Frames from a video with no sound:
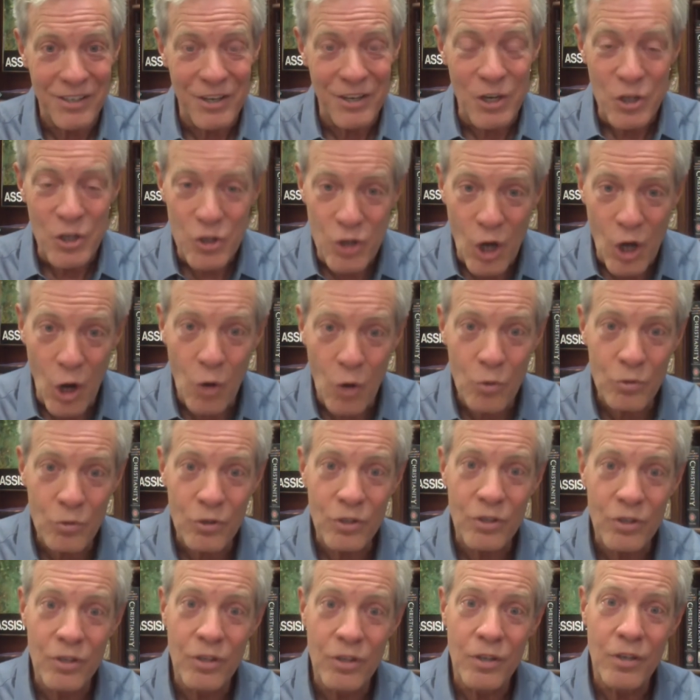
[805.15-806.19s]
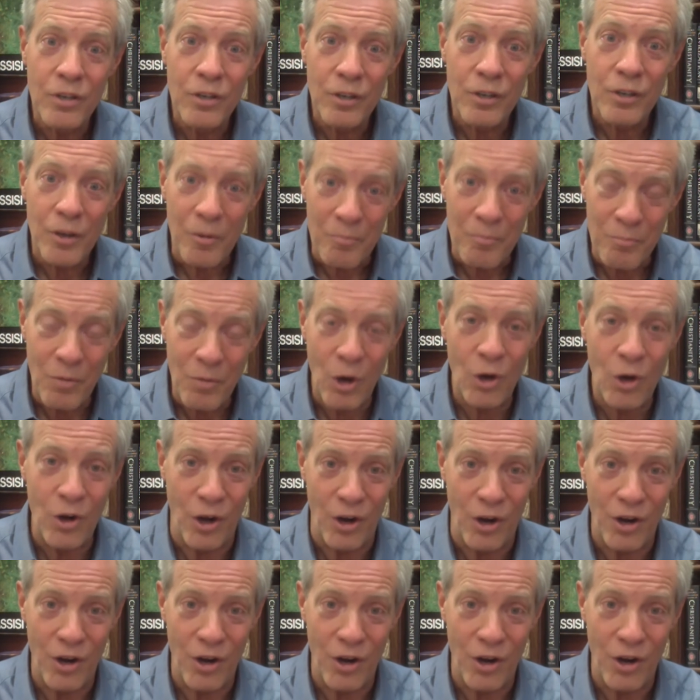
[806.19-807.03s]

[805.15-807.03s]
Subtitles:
Don't murder.